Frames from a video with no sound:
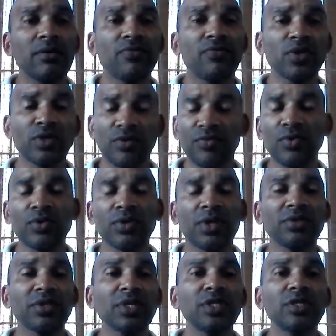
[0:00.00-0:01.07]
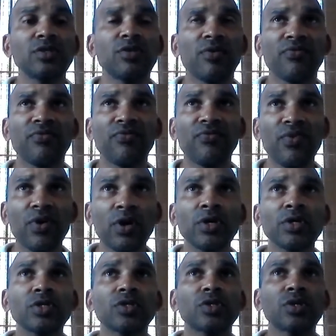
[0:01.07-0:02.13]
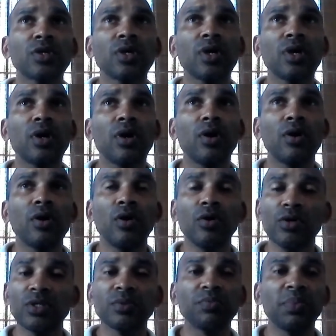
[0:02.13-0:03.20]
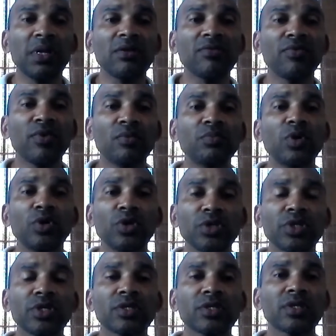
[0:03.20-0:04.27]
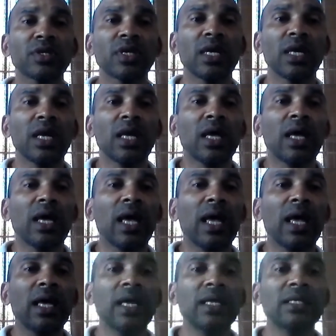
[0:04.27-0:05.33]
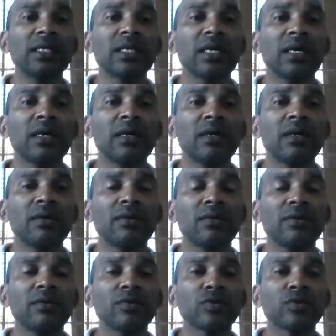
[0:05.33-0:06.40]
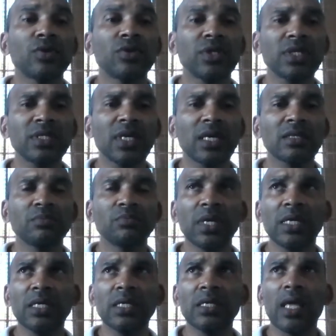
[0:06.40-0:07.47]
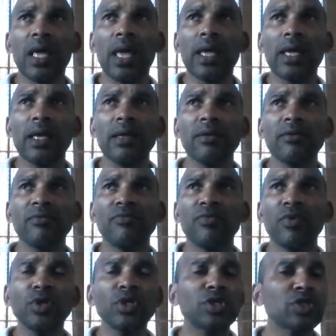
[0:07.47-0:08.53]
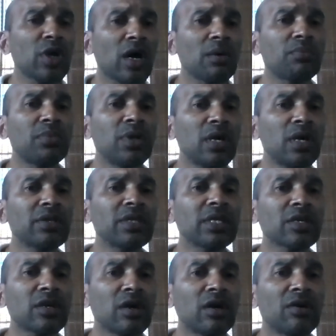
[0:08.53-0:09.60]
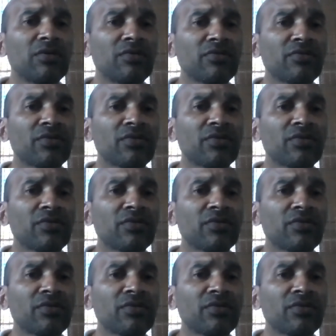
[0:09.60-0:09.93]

first of all, that this is the first oil spill for Mauritius. And so this has been a very sharp learning curve